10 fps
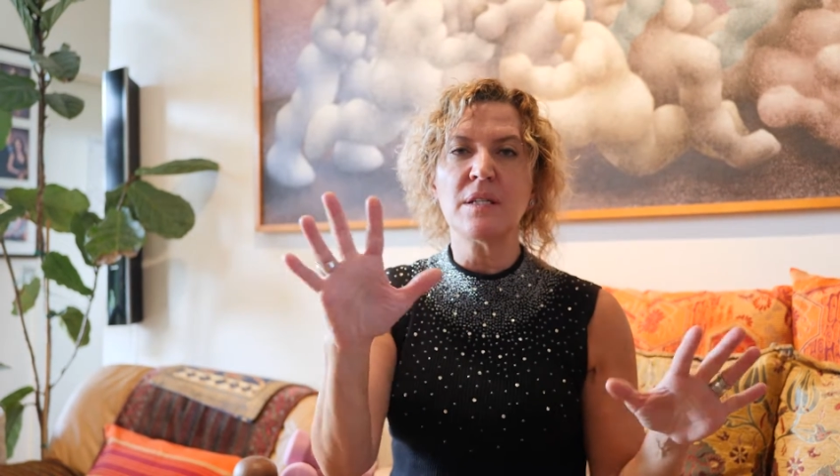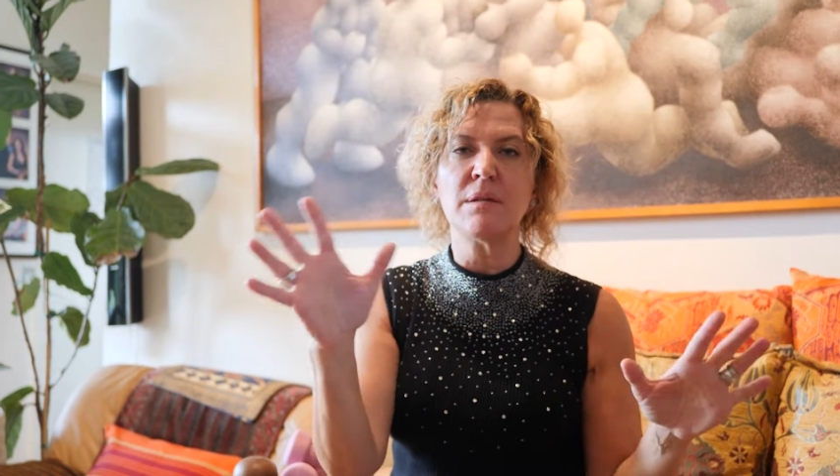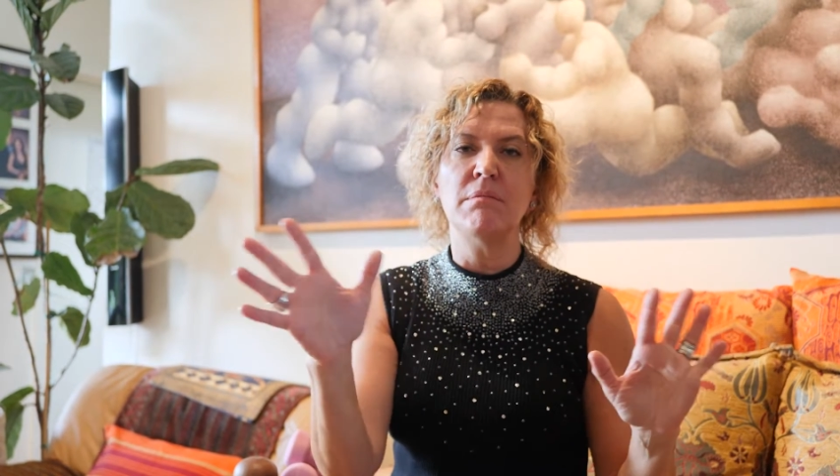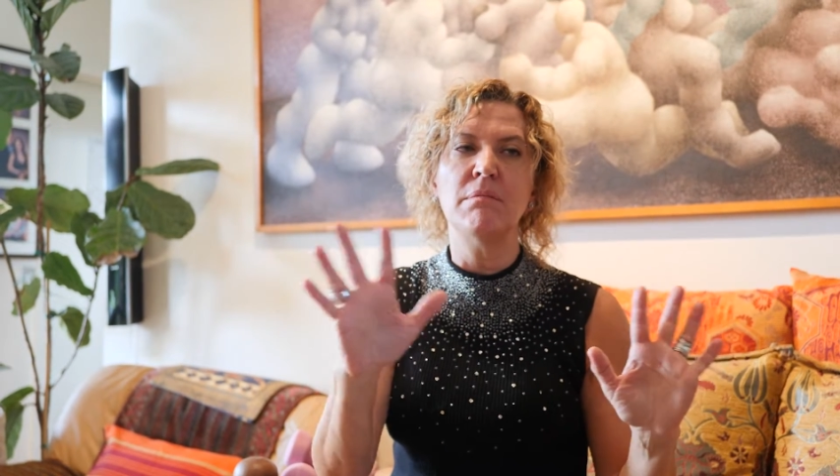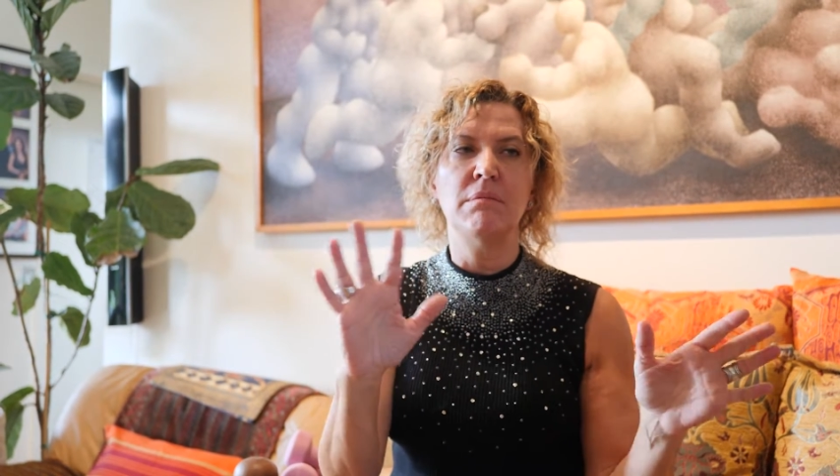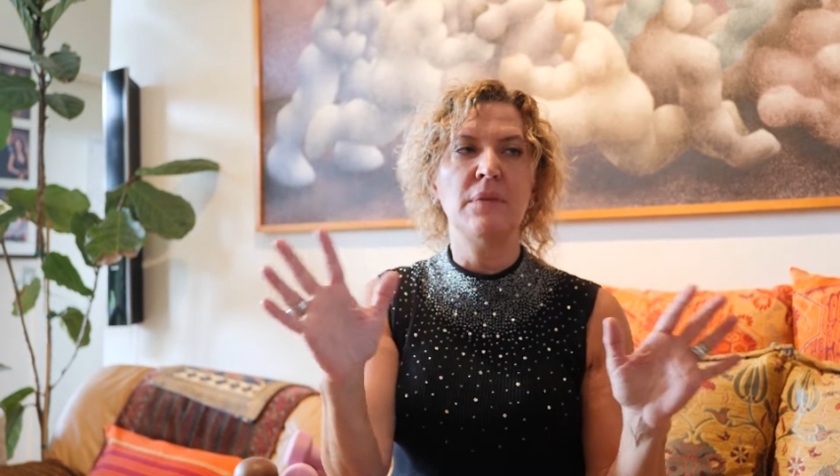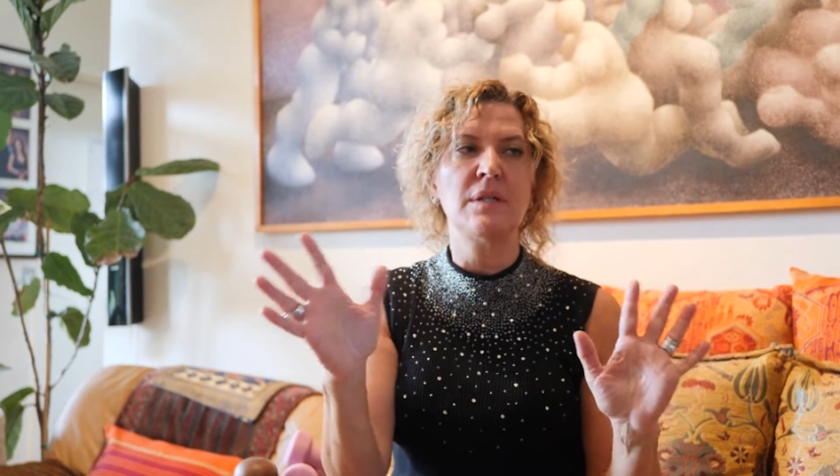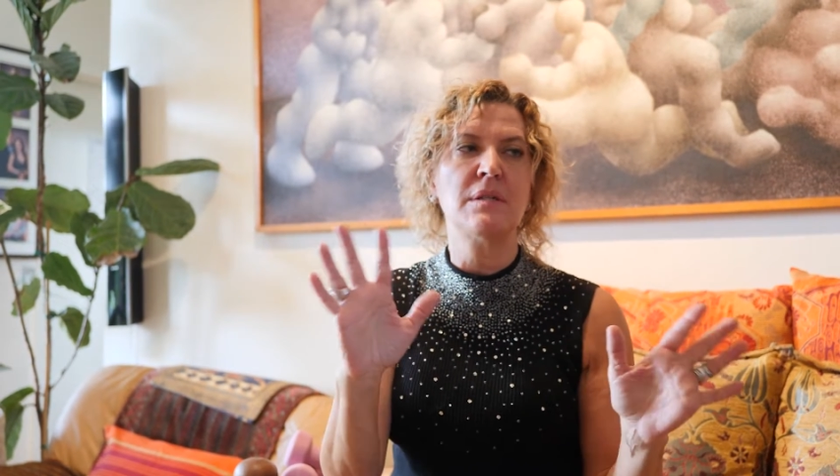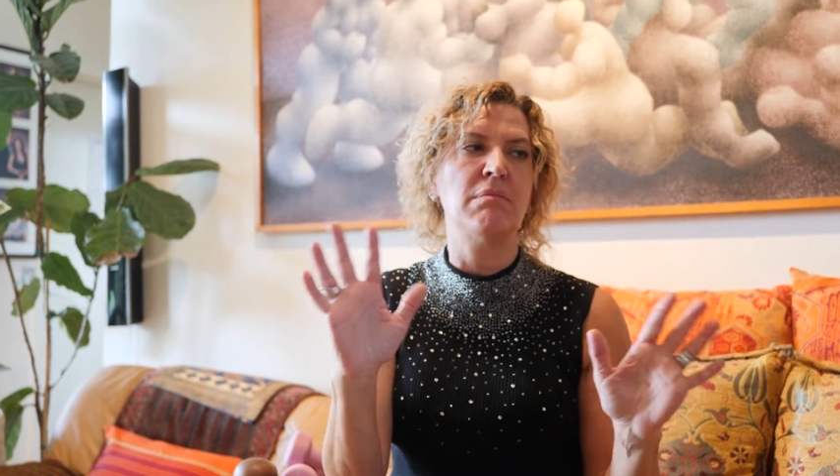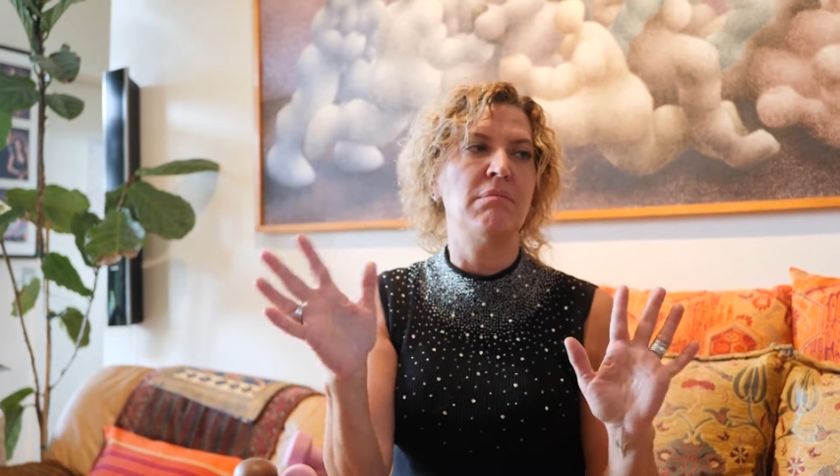
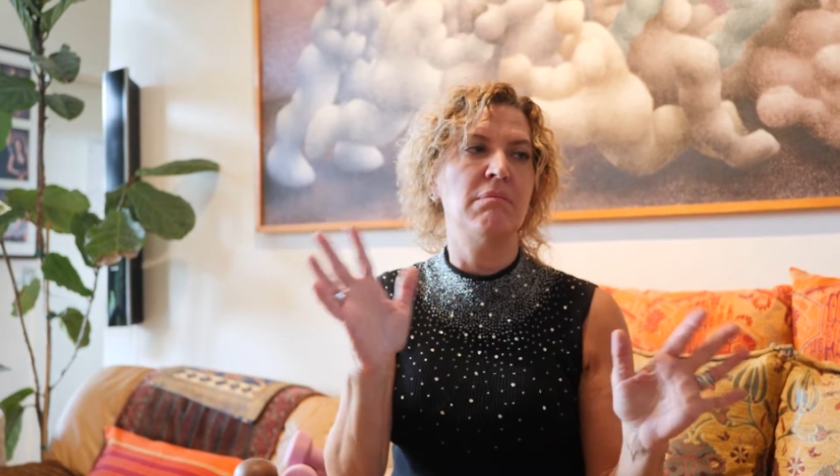Just